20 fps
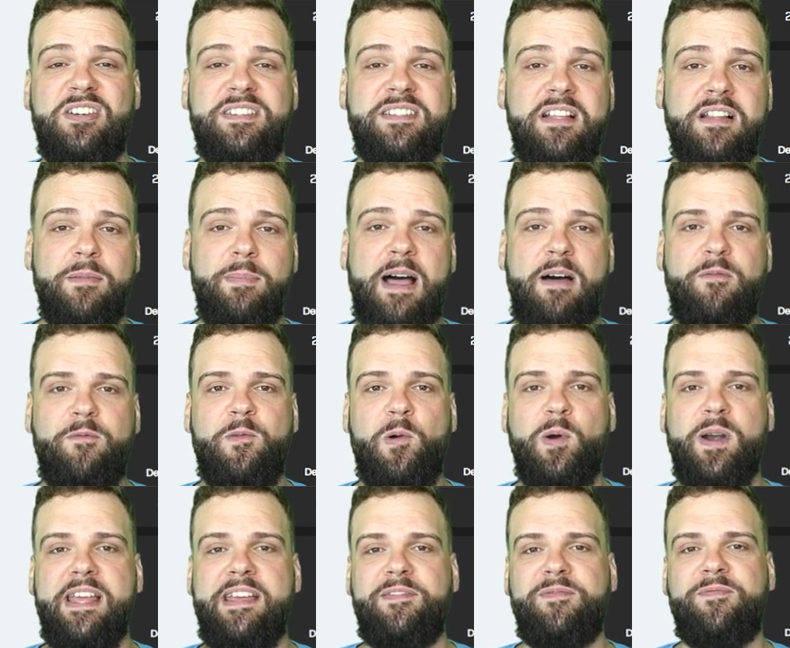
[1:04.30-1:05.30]
There's still about
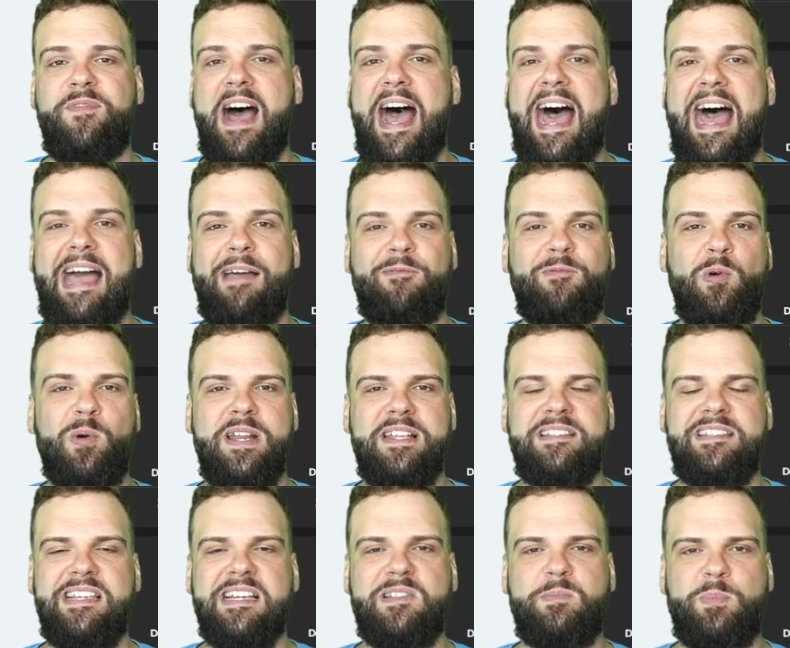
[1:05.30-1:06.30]
45,
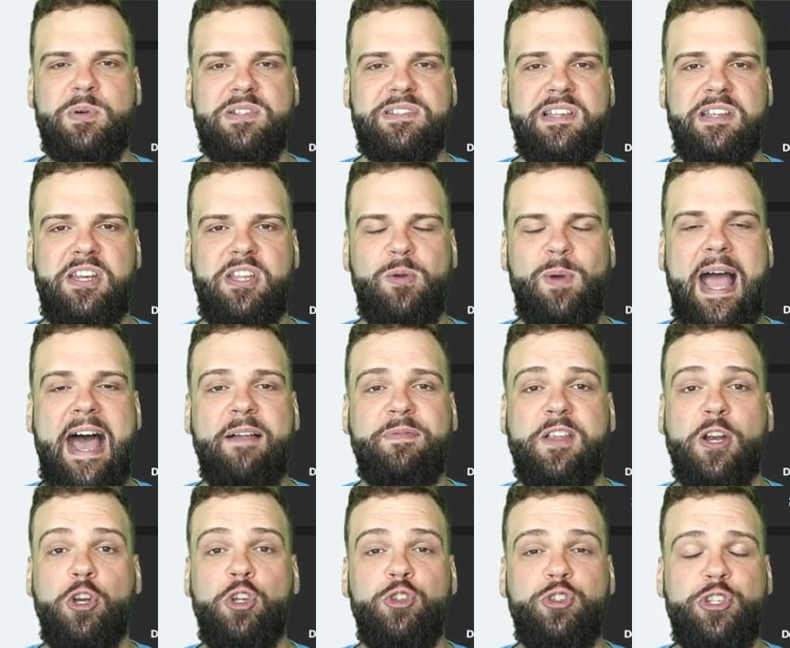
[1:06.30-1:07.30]
46% of you out
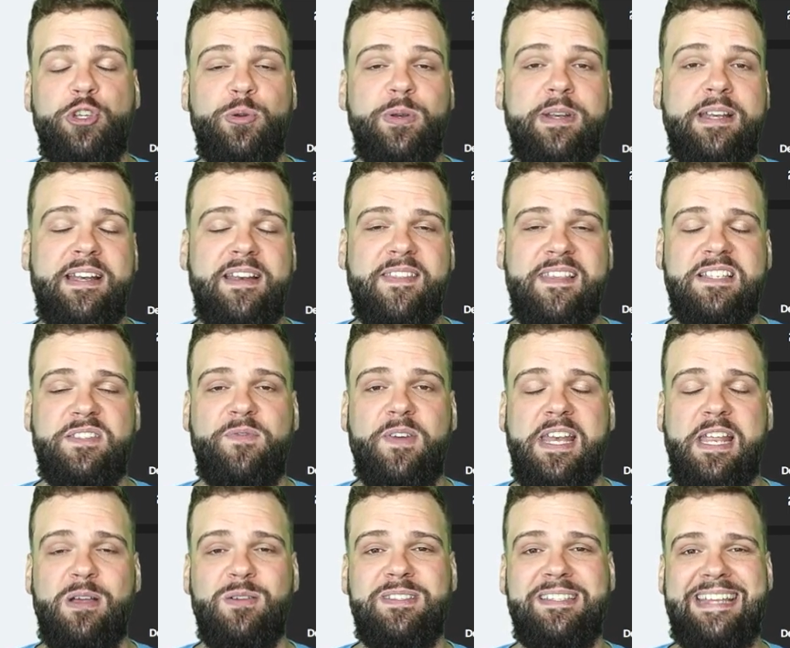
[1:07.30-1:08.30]
there who tune into these
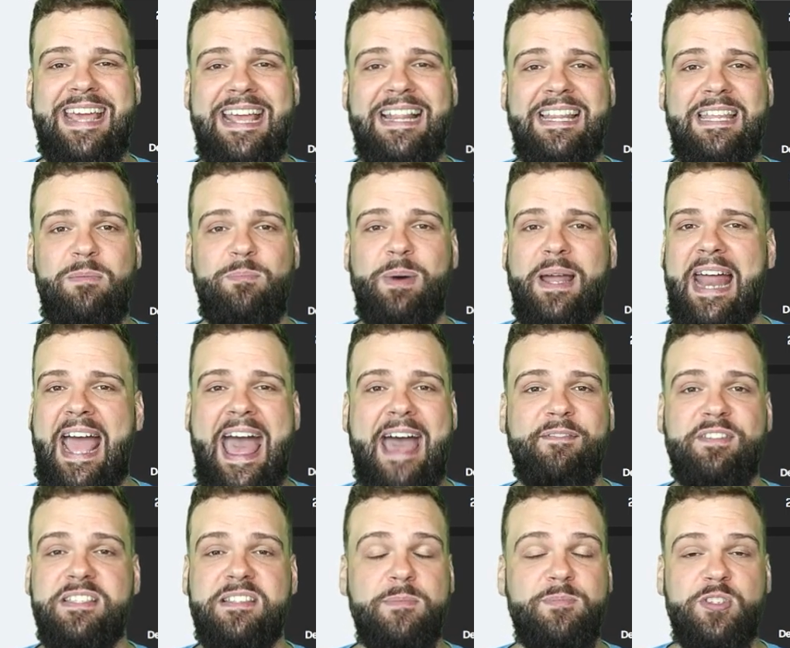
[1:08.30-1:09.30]
videos daily but
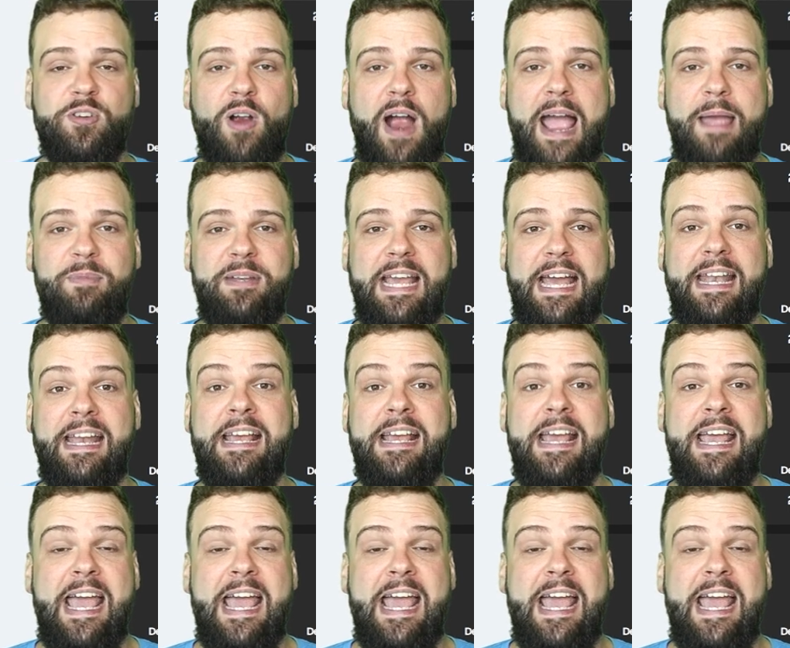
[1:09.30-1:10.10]
haven't subscribed yet.